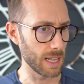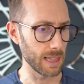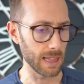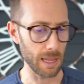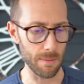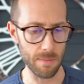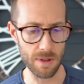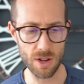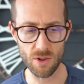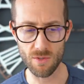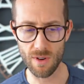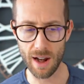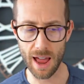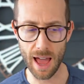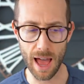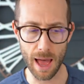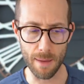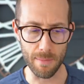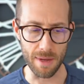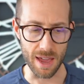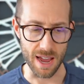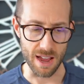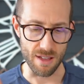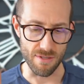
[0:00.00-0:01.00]
let me
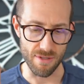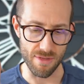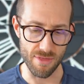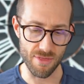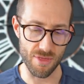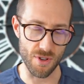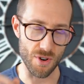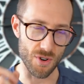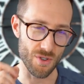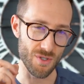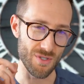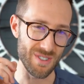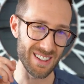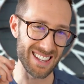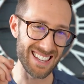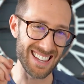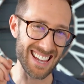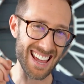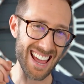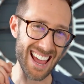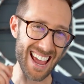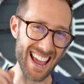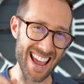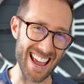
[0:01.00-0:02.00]
grab a
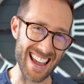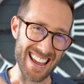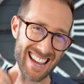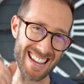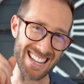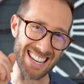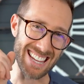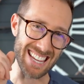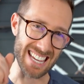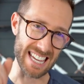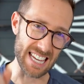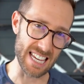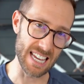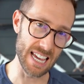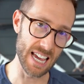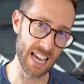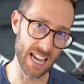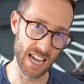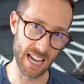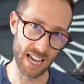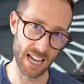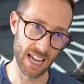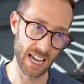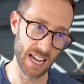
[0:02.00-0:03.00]
3080
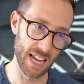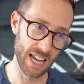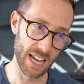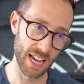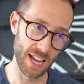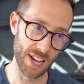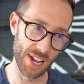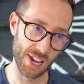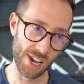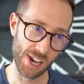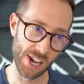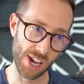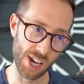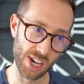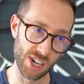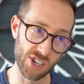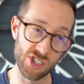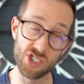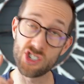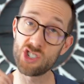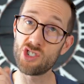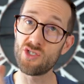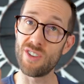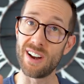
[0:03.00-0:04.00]

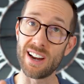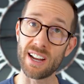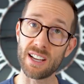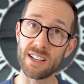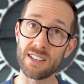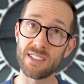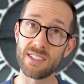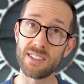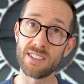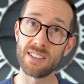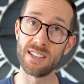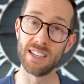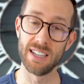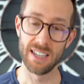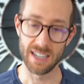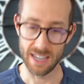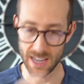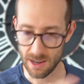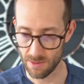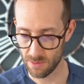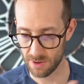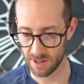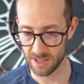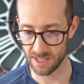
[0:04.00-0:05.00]
Strix
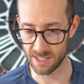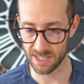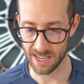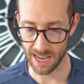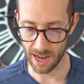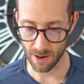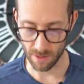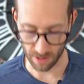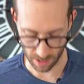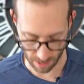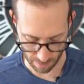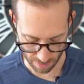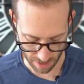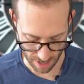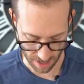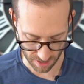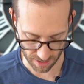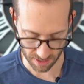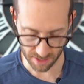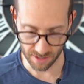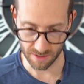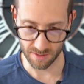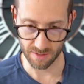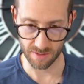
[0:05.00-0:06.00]
and we can see how it compares.